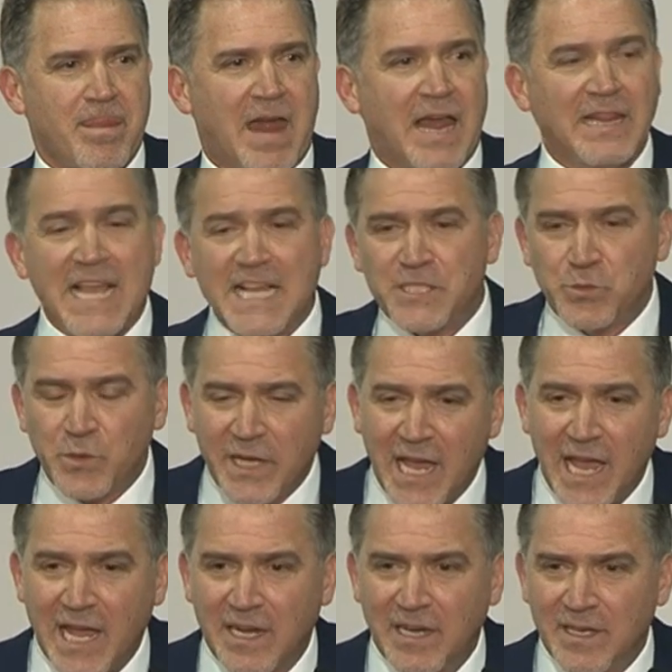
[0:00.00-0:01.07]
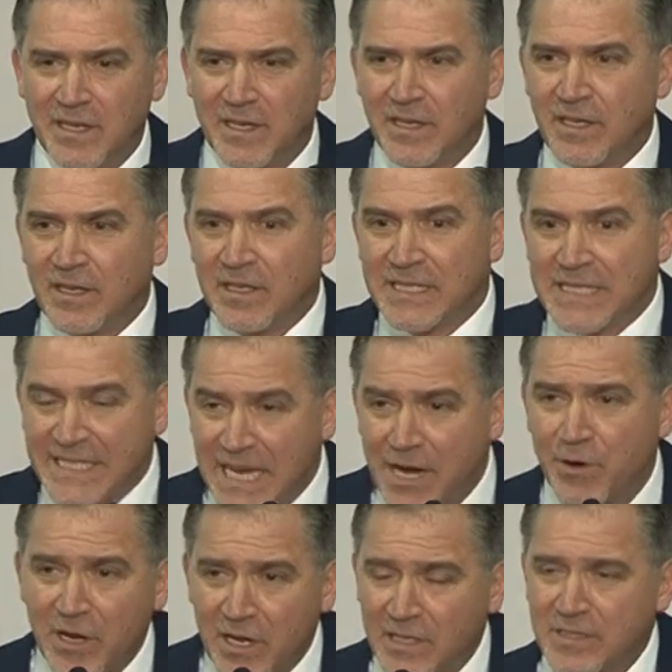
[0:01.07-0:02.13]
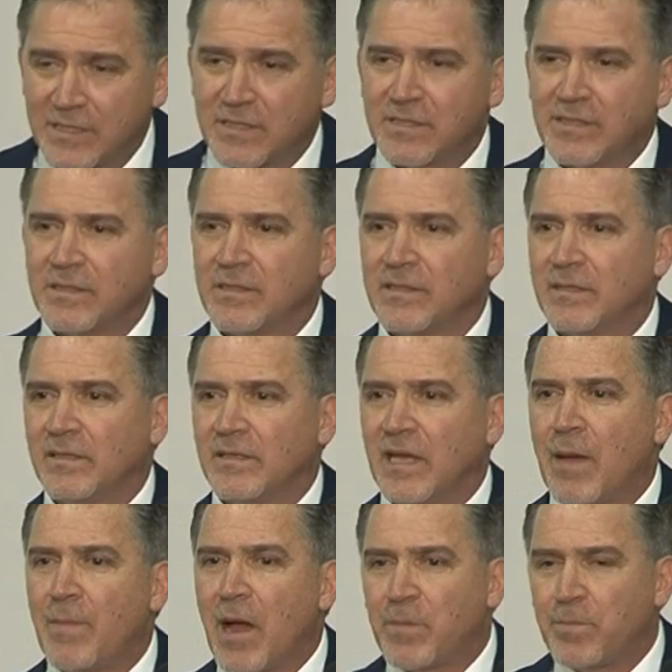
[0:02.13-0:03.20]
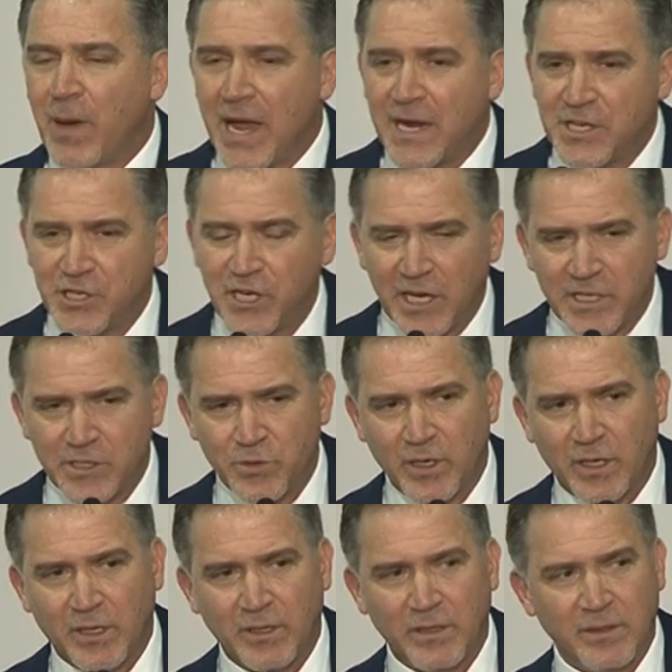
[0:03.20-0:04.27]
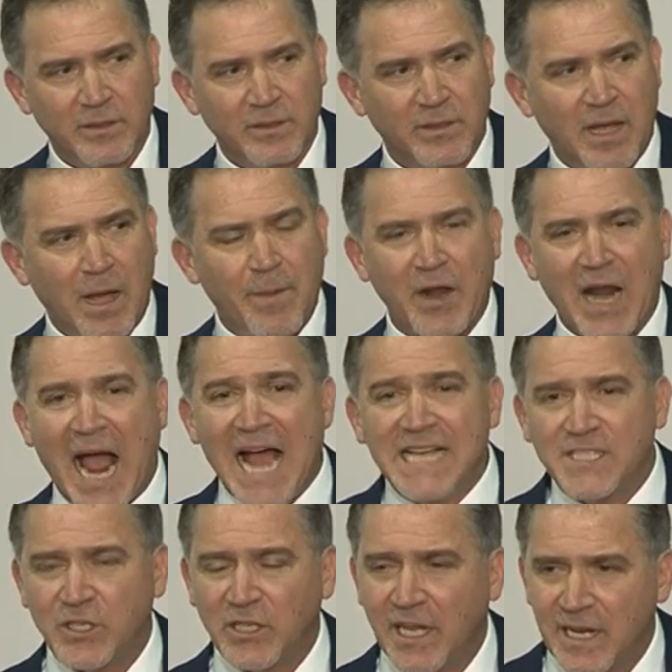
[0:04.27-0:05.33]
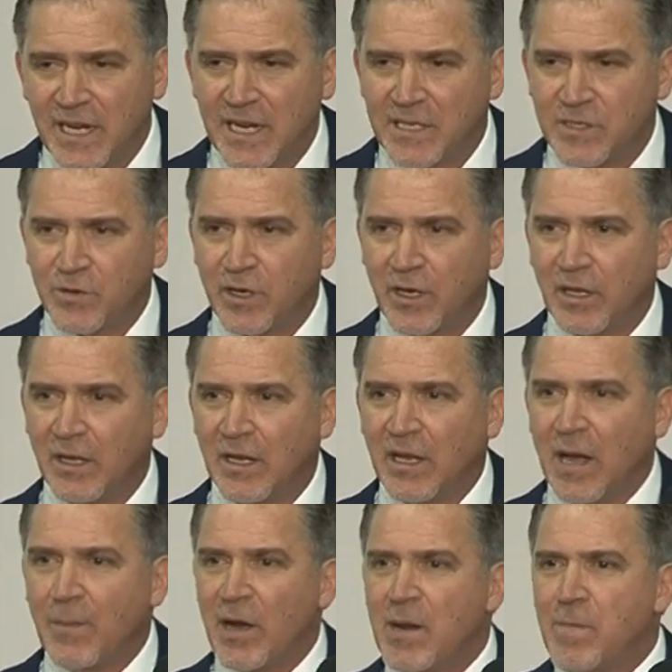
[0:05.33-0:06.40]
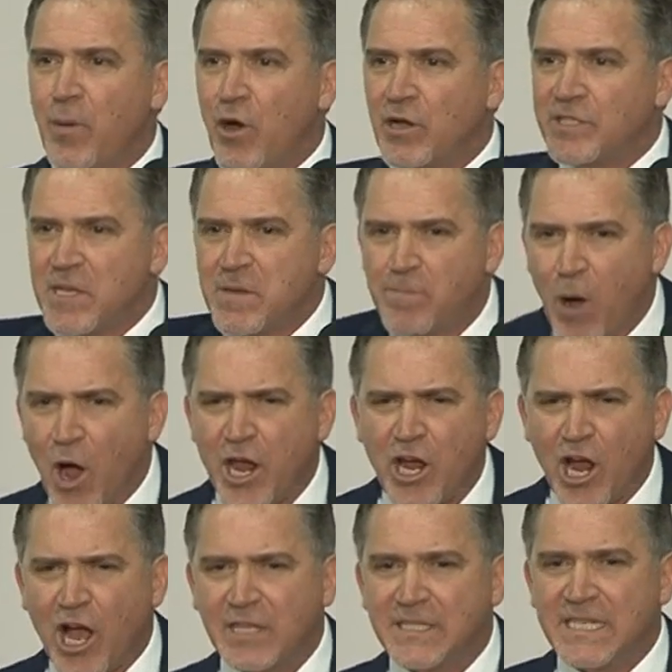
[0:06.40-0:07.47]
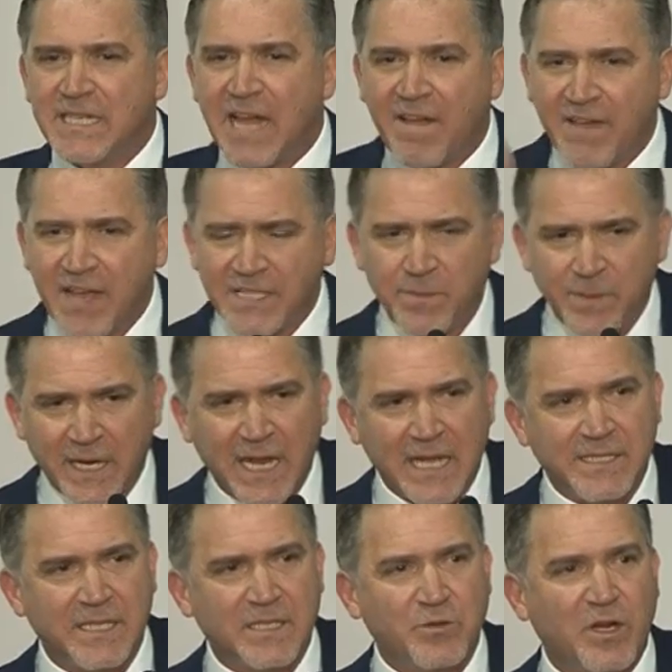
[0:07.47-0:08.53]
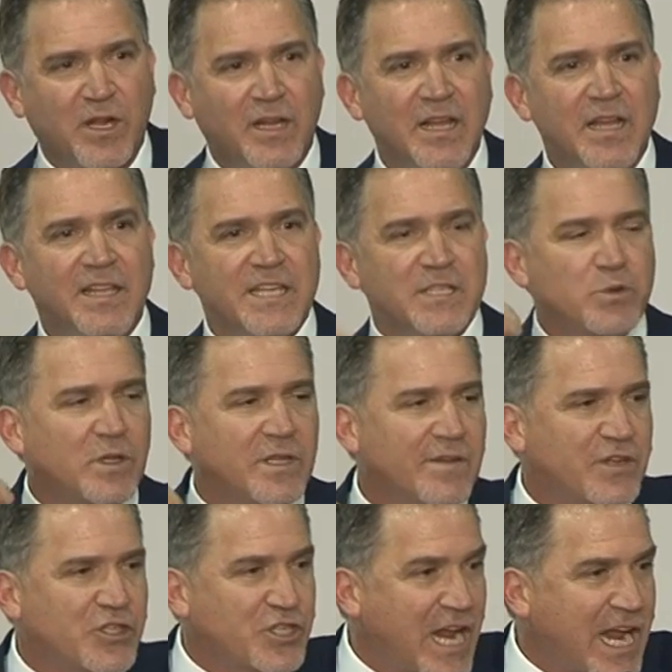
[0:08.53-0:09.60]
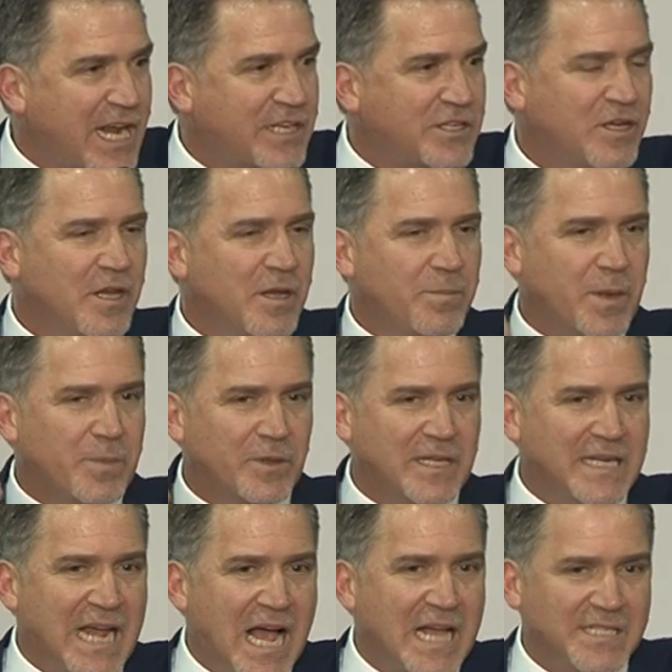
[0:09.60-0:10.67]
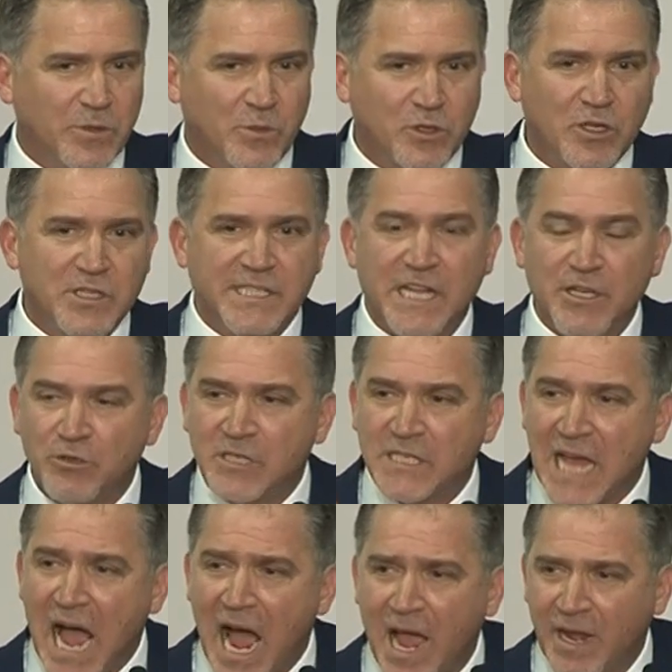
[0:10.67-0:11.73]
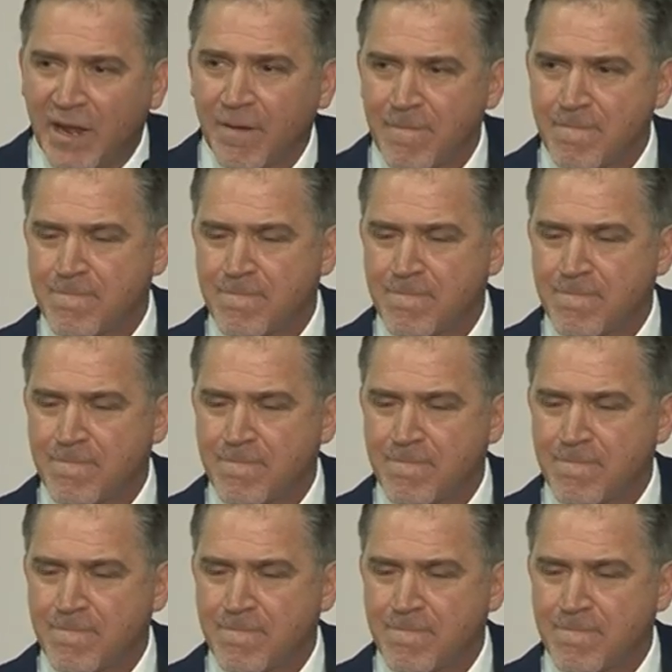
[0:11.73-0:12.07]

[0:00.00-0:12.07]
Unless we get serious about punishing Israel, about isolating Israel, about imposing boycotts and divestment against Israel, this will never change. People in Gaza will continue to die.